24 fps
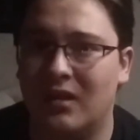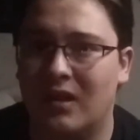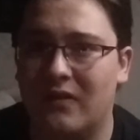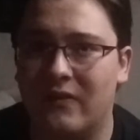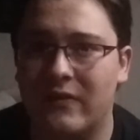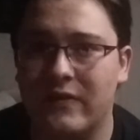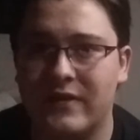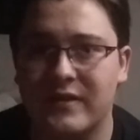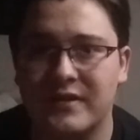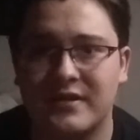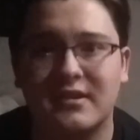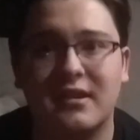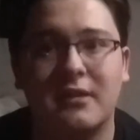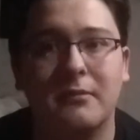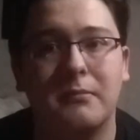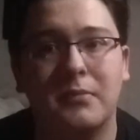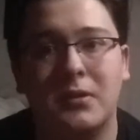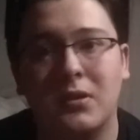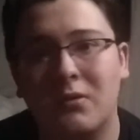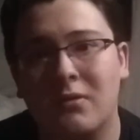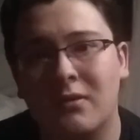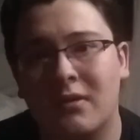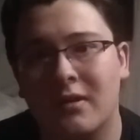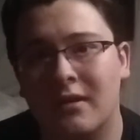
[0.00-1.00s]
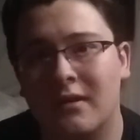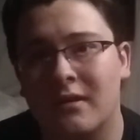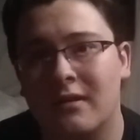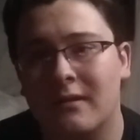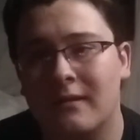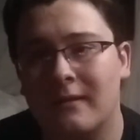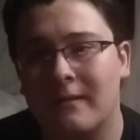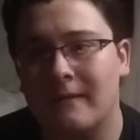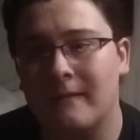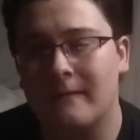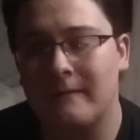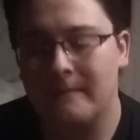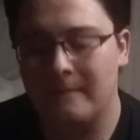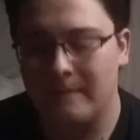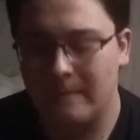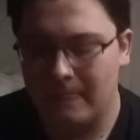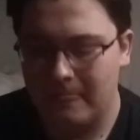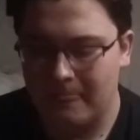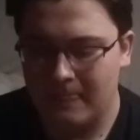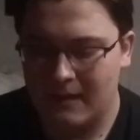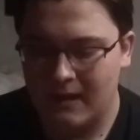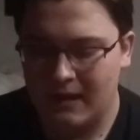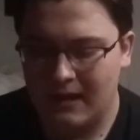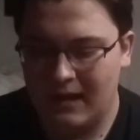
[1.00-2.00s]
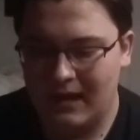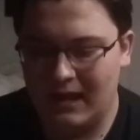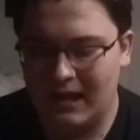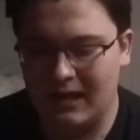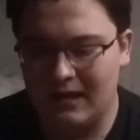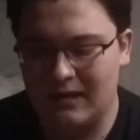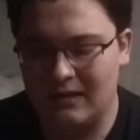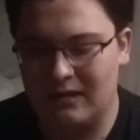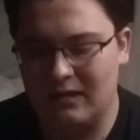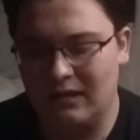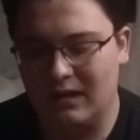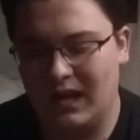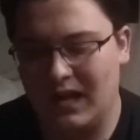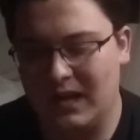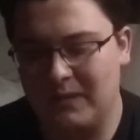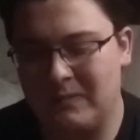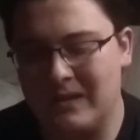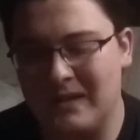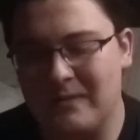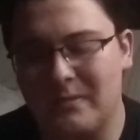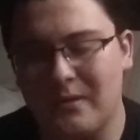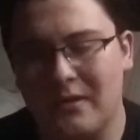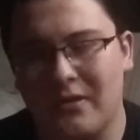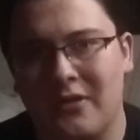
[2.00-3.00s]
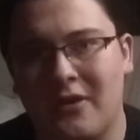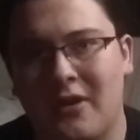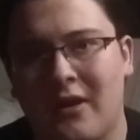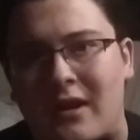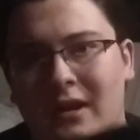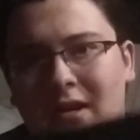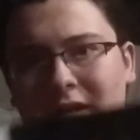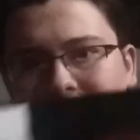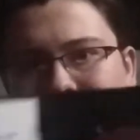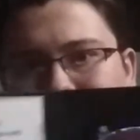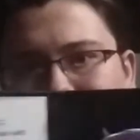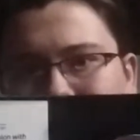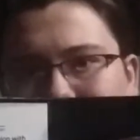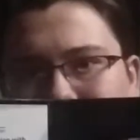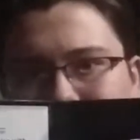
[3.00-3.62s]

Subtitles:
love with his computer. And a lot of people thought